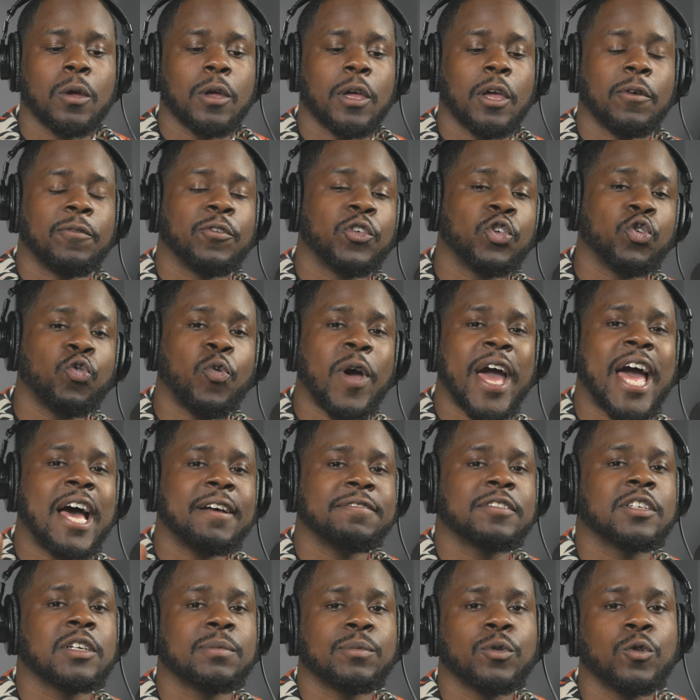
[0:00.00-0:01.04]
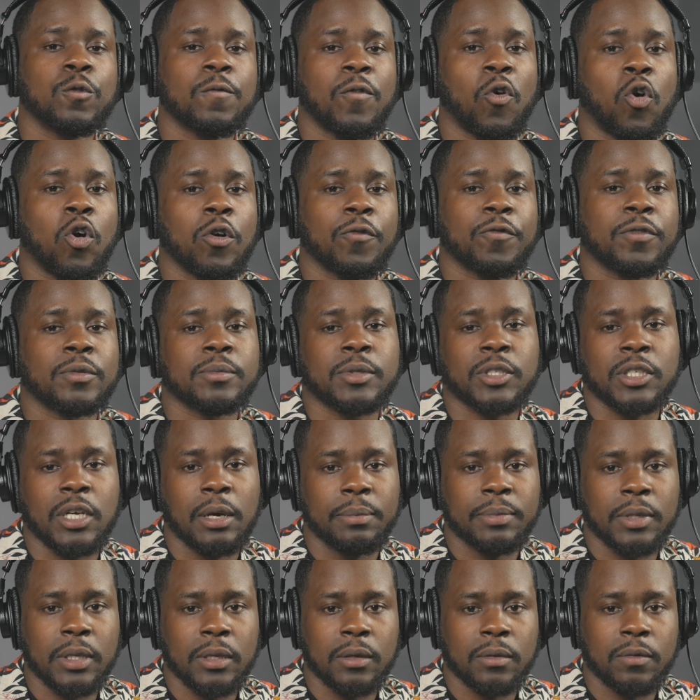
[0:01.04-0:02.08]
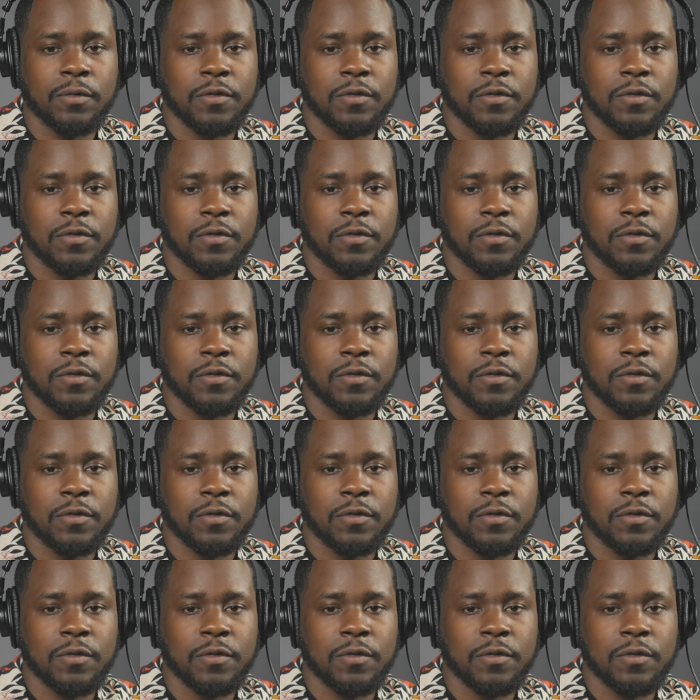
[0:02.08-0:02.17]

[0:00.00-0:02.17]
If you have to move on from something,